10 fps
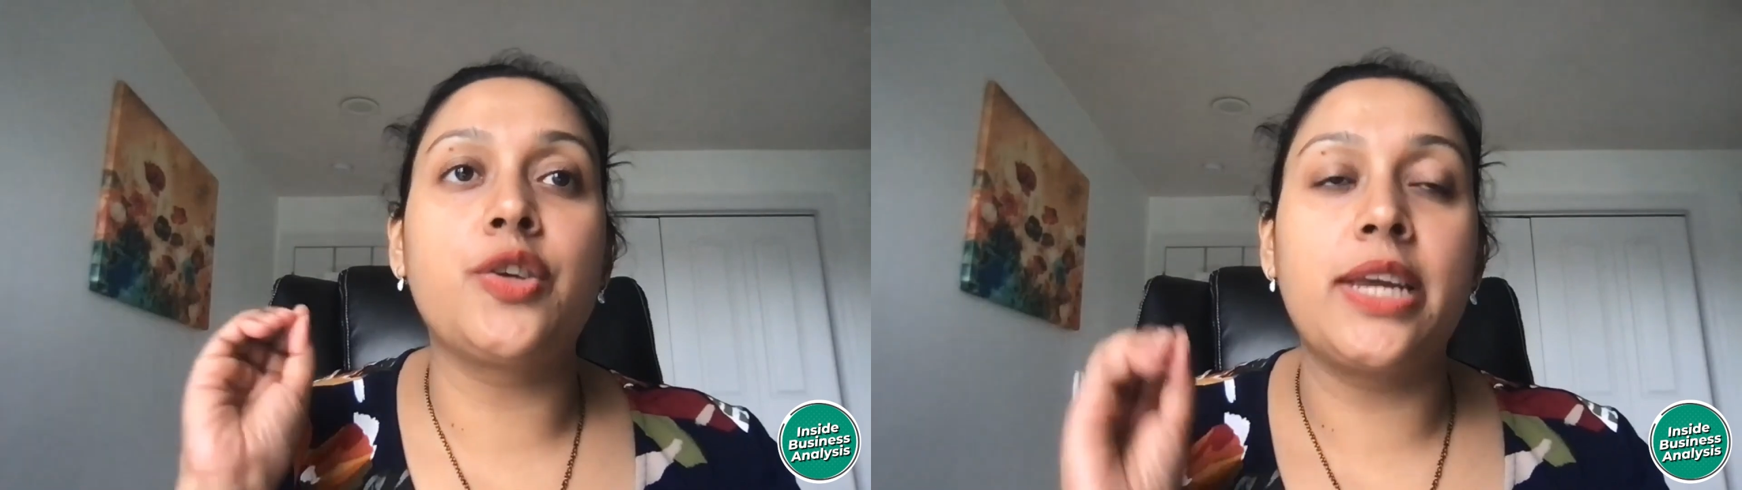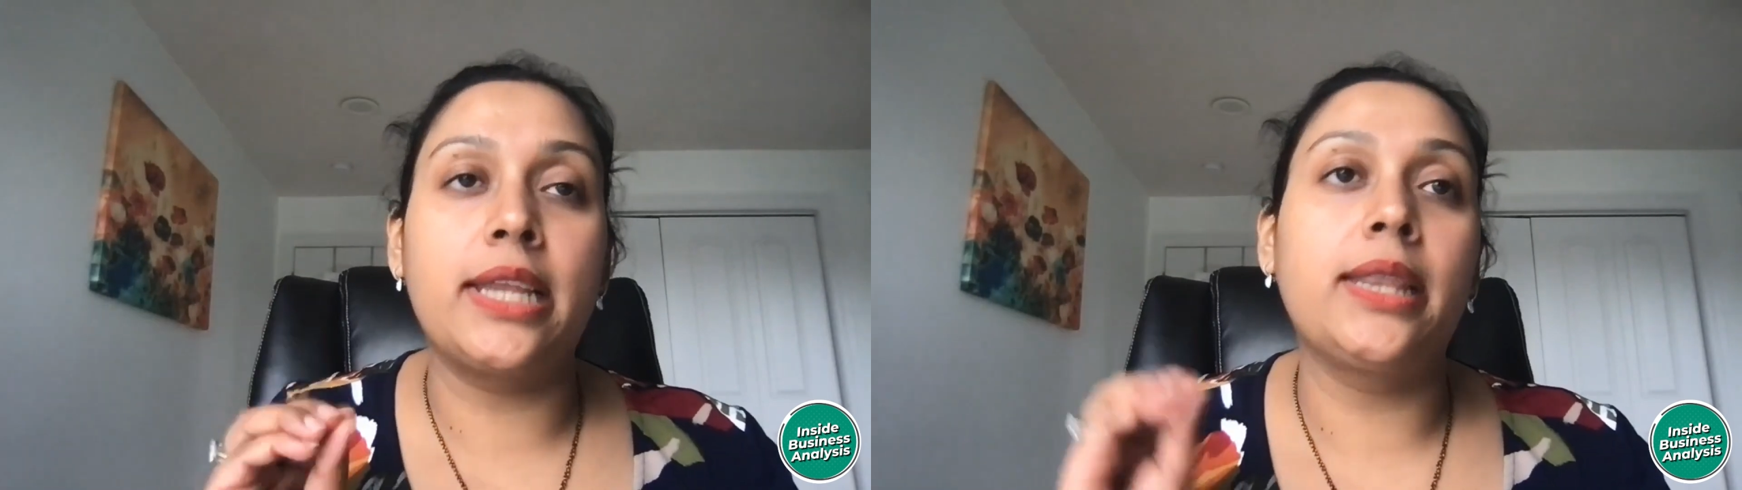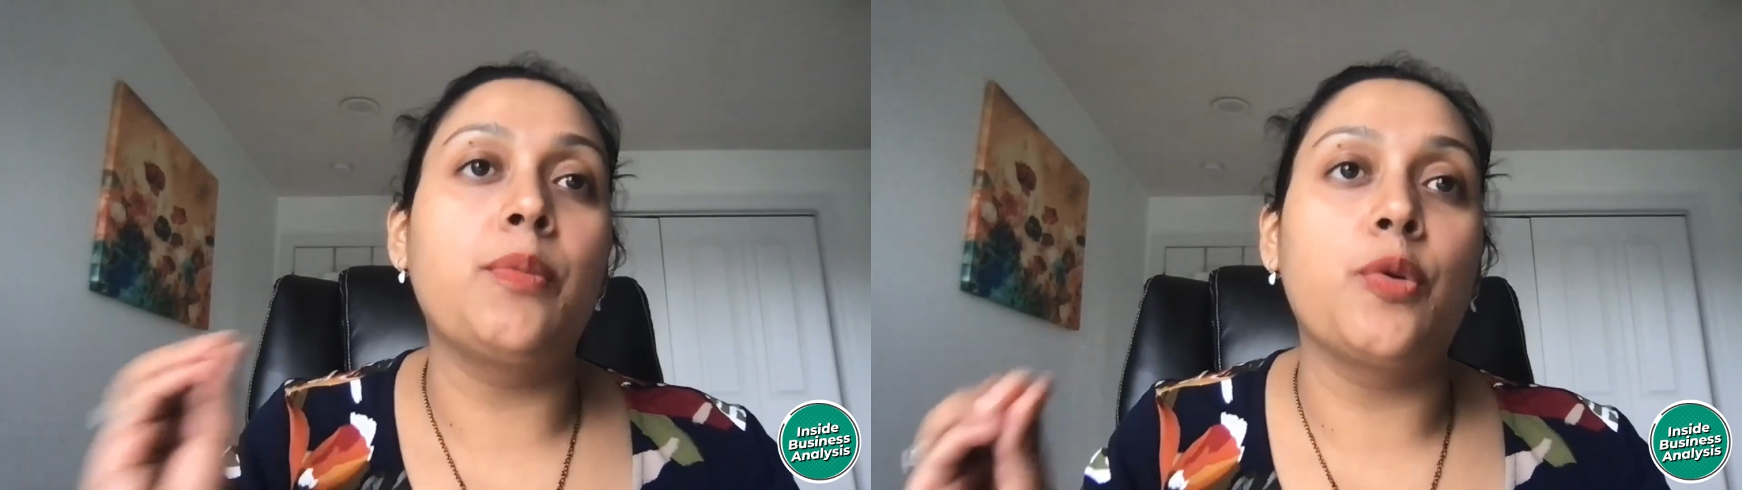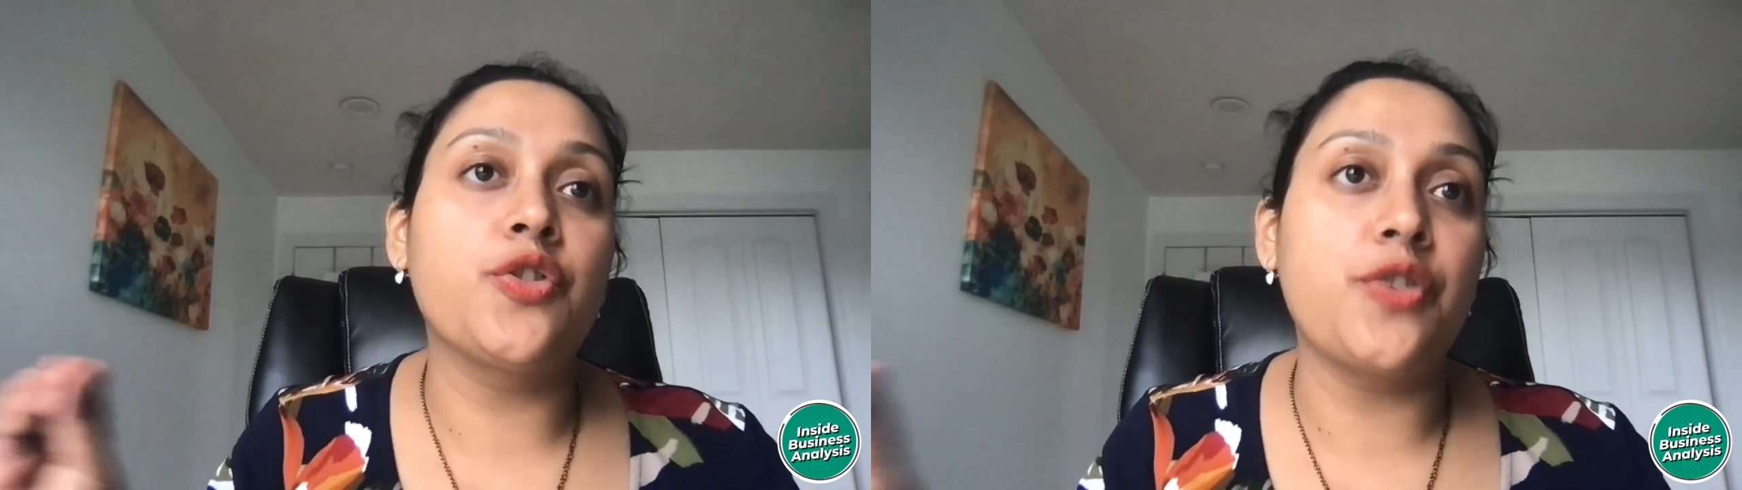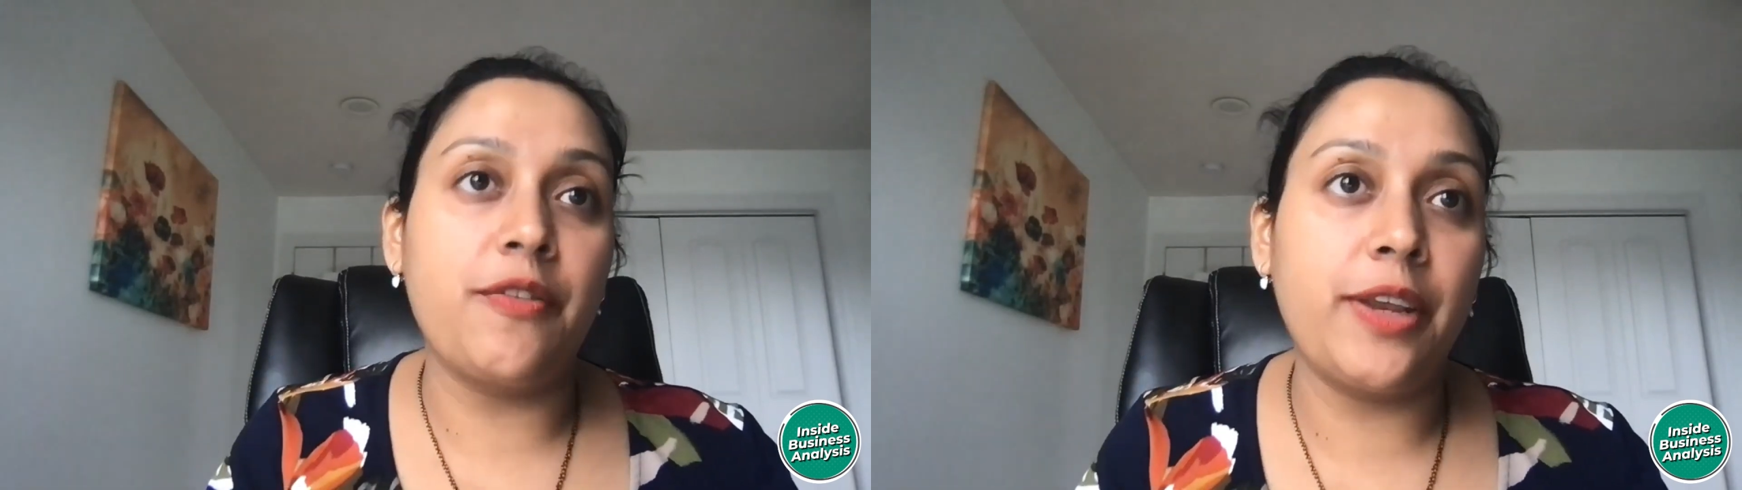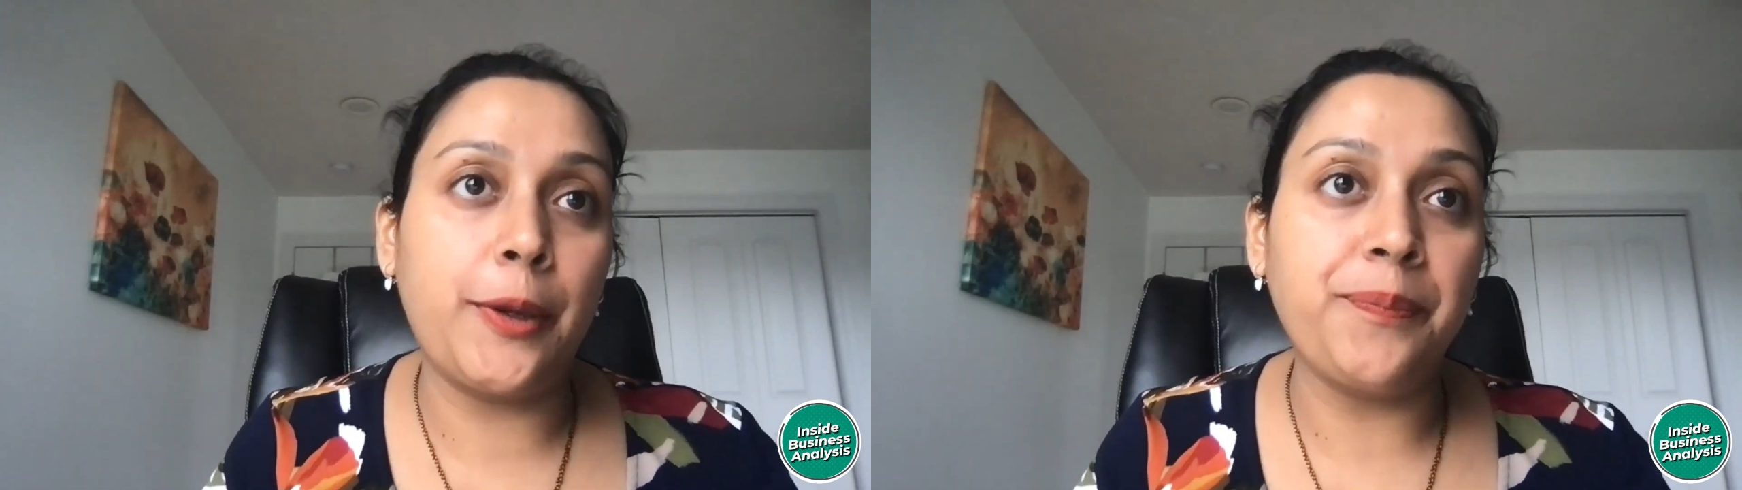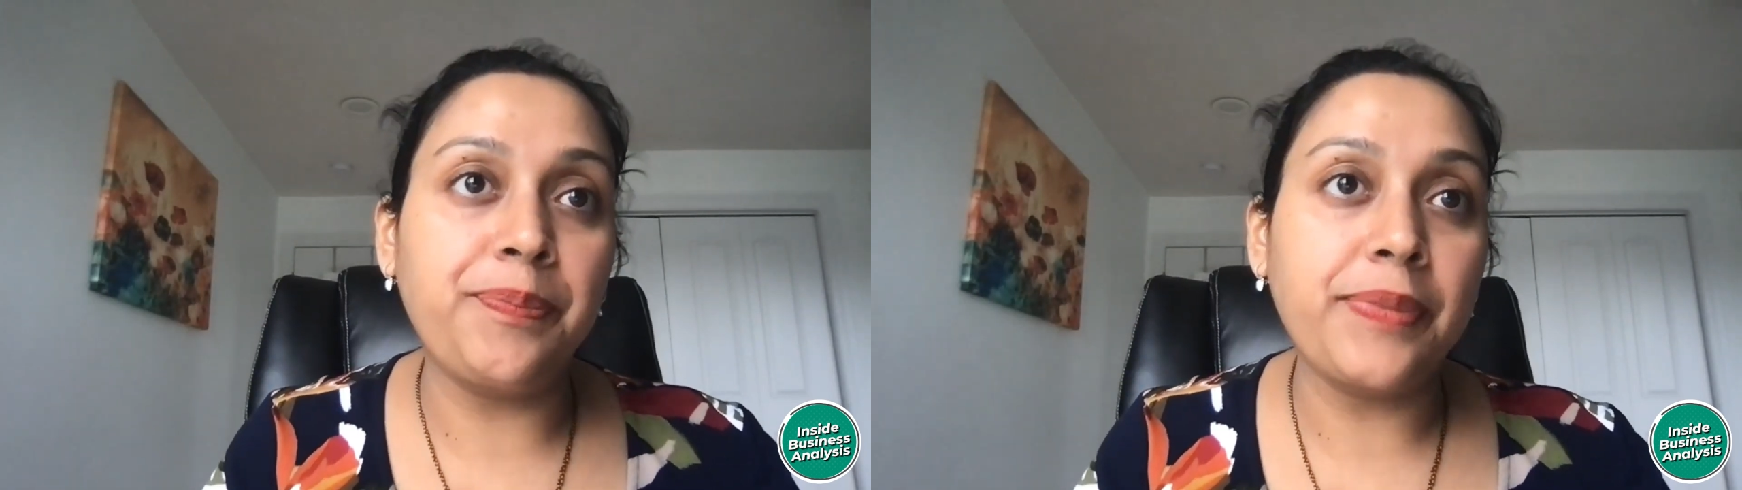to get the most revenue?